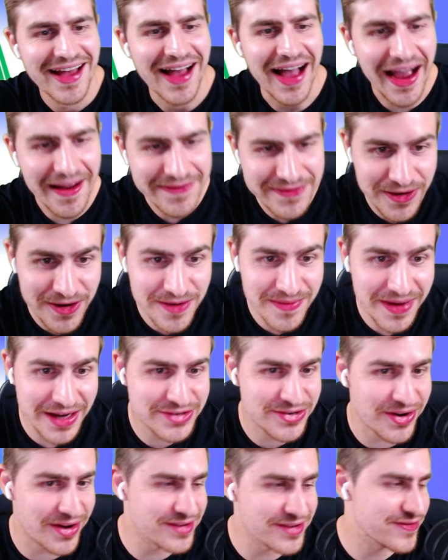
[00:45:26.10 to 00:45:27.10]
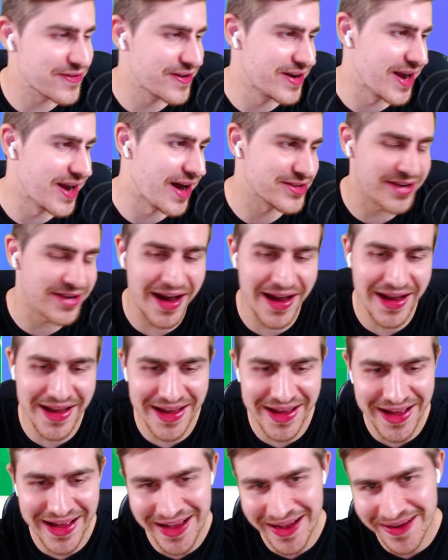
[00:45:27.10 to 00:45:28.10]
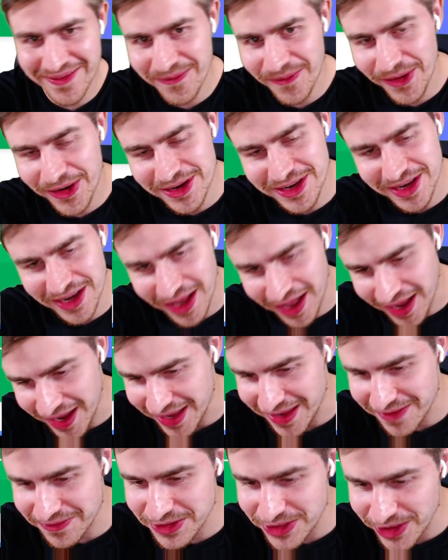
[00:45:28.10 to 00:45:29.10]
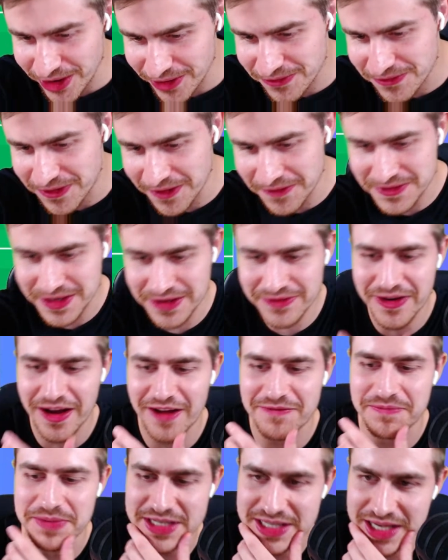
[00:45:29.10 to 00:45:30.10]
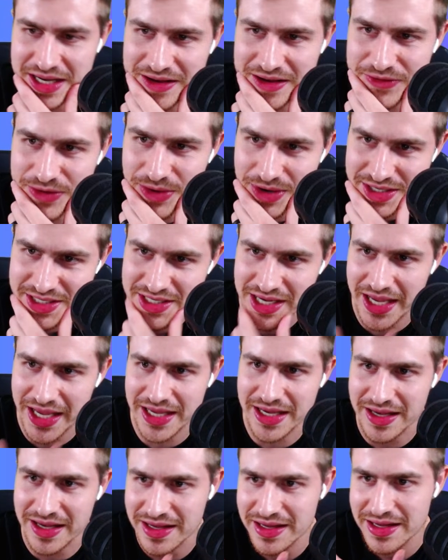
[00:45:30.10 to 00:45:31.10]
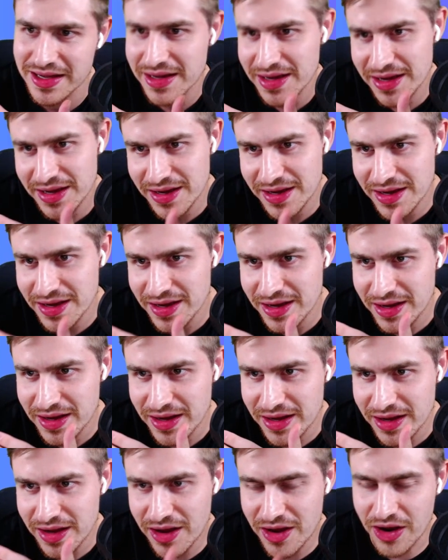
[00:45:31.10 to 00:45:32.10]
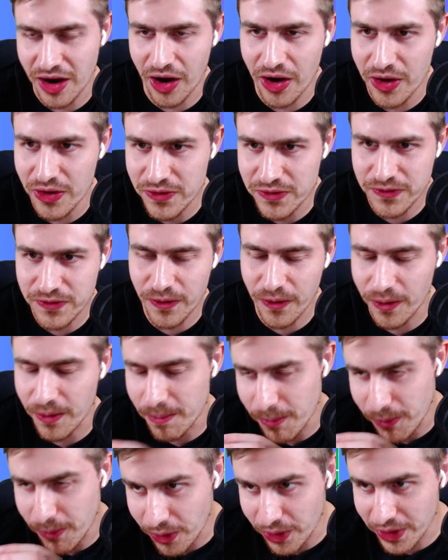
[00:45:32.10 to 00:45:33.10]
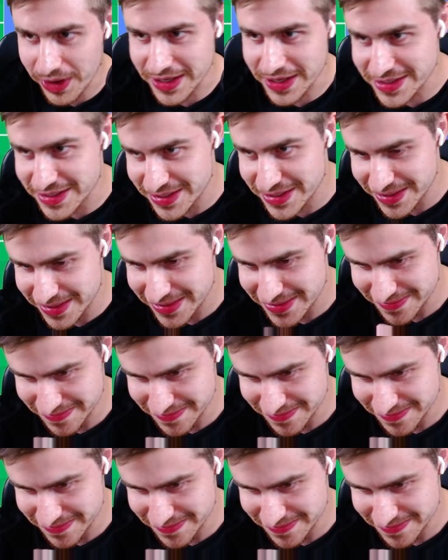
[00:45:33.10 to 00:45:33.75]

I have to do my transfer now. So I won't lie, even though 55% of you are saying go for Moyes,